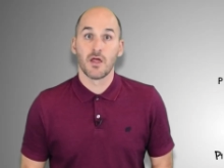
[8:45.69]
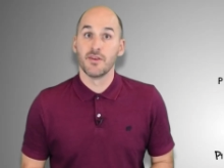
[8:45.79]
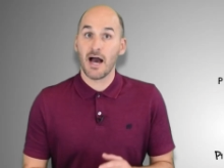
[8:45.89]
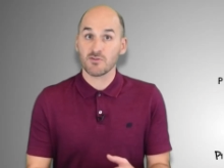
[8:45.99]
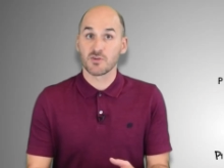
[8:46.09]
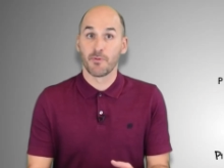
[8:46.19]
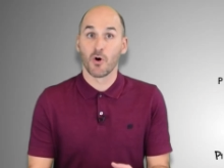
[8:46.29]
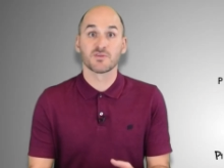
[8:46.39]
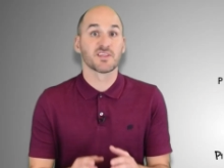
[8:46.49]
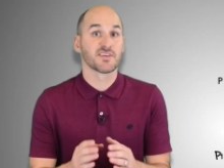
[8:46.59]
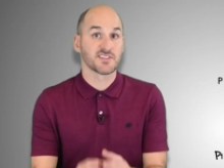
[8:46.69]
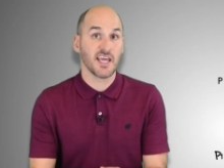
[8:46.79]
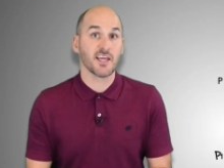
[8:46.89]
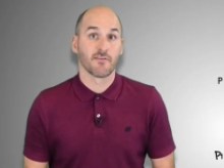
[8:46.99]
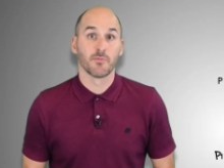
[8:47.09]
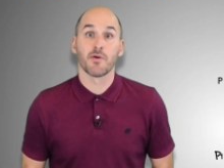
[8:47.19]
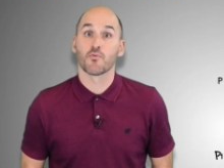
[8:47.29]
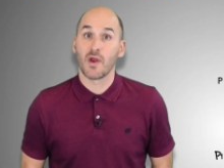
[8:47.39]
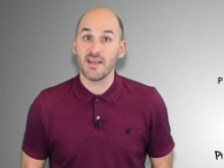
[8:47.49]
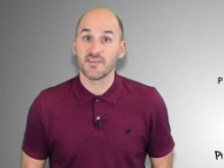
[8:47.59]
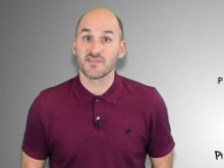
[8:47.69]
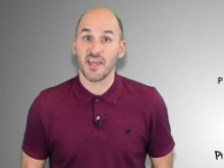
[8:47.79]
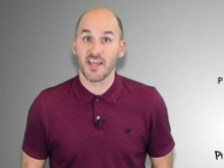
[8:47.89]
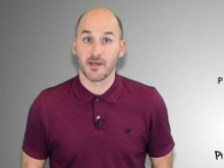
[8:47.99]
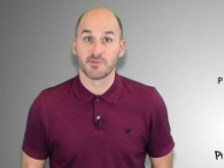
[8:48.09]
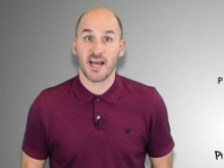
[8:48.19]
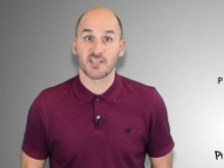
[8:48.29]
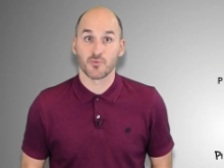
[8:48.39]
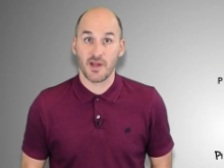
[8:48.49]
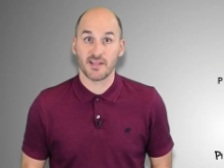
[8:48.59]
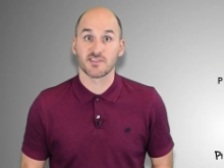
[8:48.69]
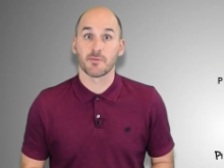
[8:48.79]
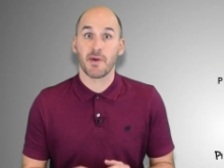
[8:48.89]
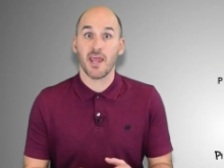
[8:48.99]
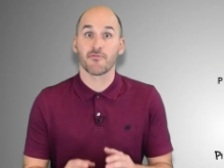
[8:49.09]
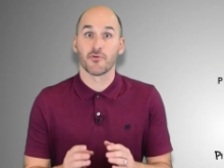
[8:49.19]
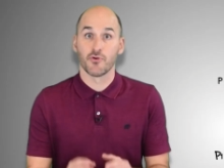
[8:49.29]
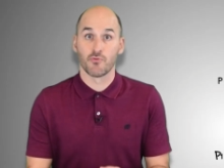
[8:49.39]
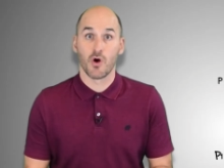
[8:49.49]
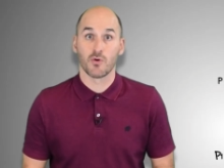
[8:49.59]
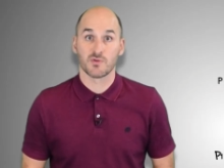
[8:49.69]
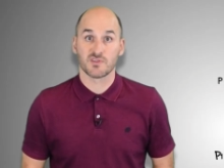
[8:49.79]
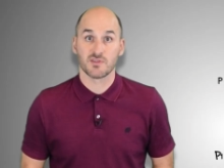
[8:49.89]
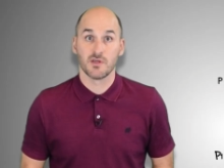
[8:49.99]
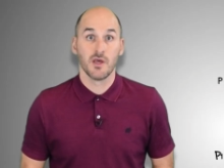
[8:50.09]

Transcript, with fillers: Now suppose that the state government raises income tax rates to pay for new roads,